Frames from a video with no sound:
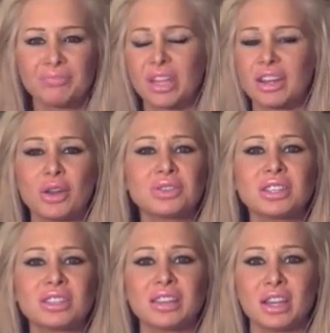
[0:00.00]
And I noticed
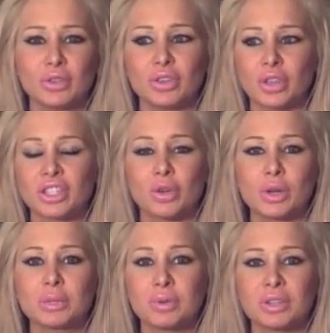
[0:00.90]
this in an interview. Like, she
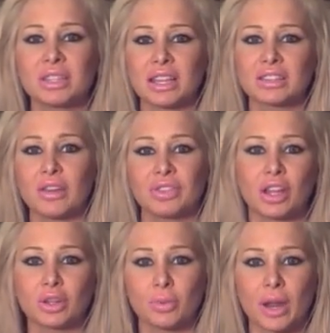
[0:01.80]
always puts things off the
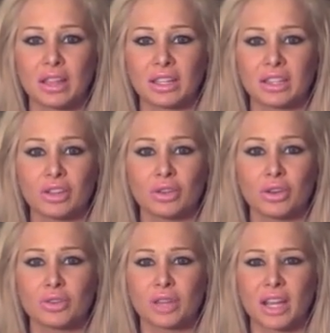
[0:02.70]
other way. Like, the other
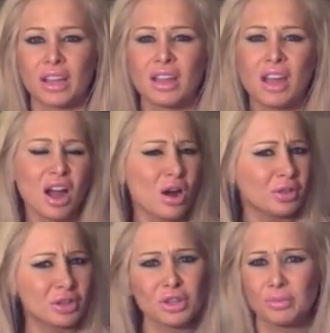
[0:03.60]
girls are like, oh,
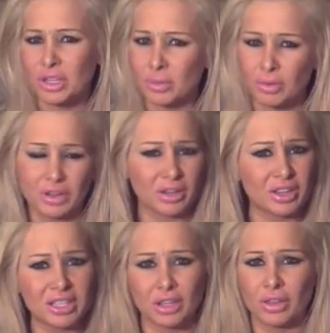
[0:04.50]
they're so miserable. They're
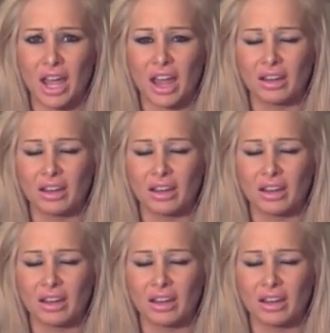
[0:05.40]
this, they're that.